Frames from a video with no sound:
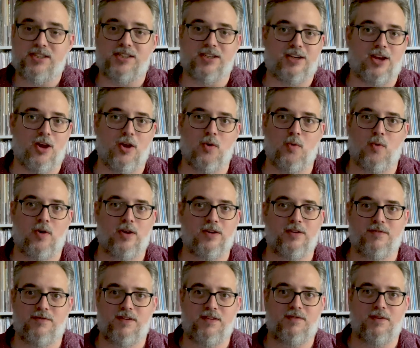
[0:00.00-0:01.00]
ago wouldn't
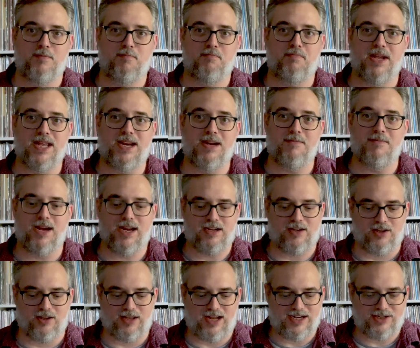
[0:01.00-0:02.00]
have even been in my
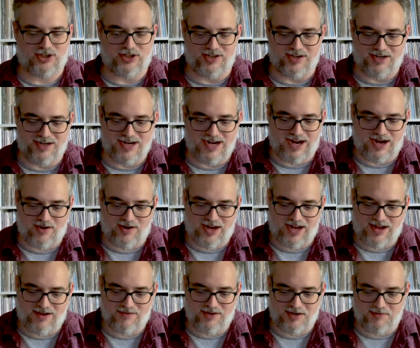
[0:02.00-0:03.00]
collection, and now I
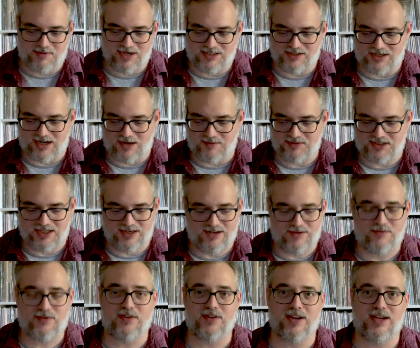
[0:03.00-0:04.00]
have it in my top
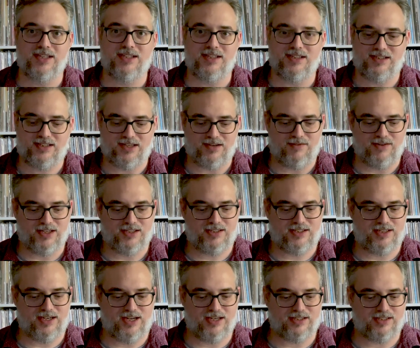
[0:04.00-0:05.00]
10 for
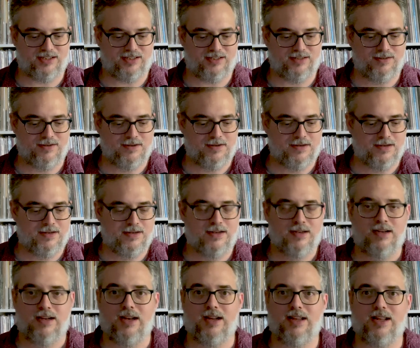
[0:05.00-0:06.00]
1976.
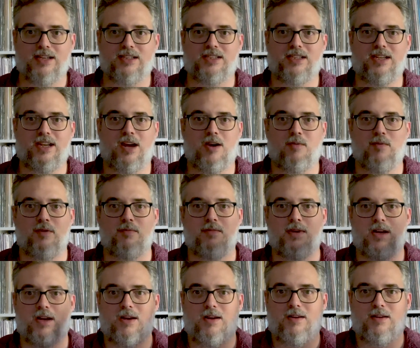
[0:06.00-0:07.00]
And that's the album
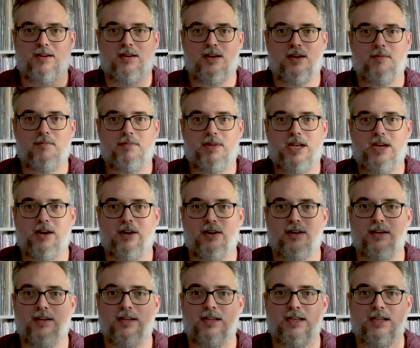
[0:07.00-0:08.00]

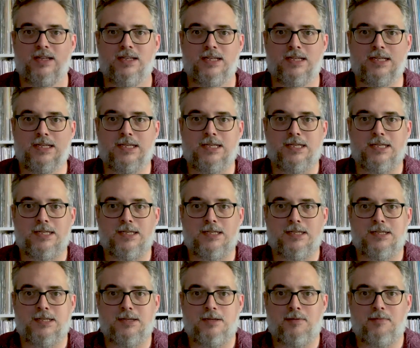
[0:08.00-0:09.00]
Amir
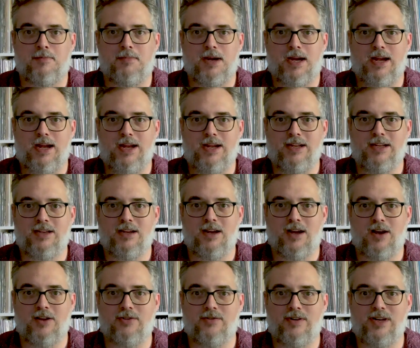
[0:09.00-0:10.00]
by
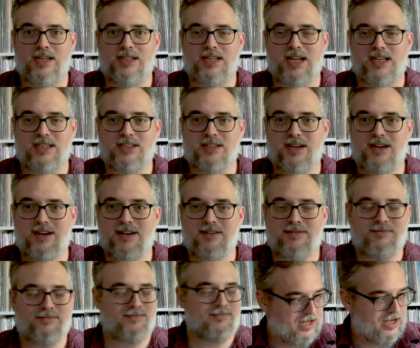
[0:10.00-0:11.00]
Henri Texier,
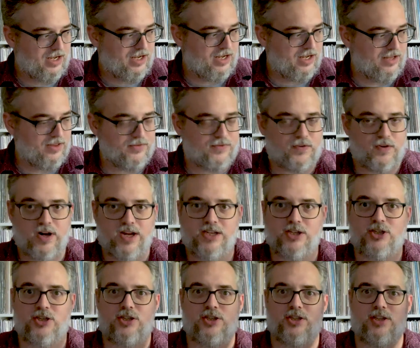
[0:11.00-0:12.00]
the
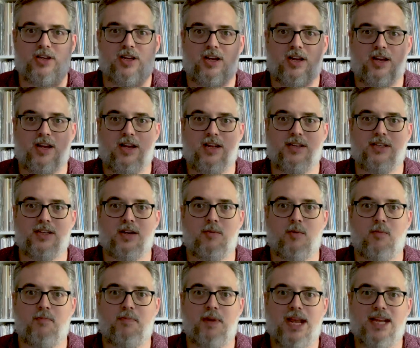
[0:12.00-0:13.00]
French
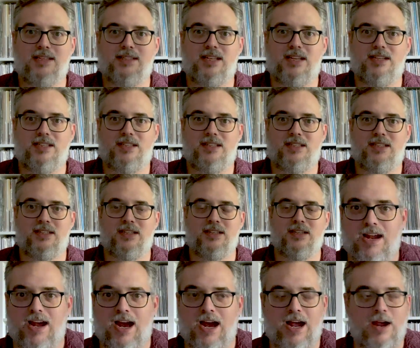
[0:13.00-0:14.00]
double bassist.
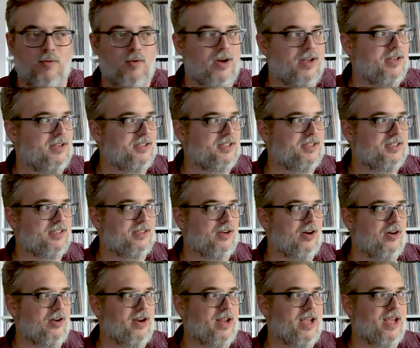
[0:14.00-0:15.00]
I was
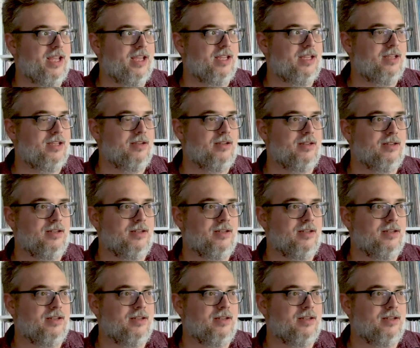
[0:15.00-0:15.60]
on a